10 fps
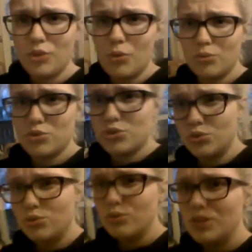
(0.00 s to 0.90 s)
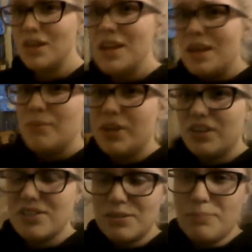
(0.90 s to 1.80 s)
to go to school,
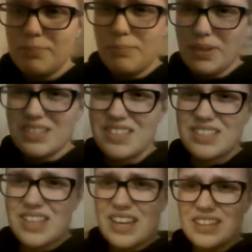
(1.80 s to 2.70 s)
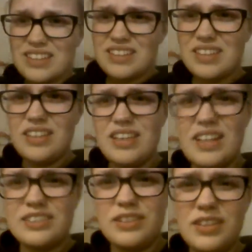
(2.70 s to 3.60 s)
because the buses can't get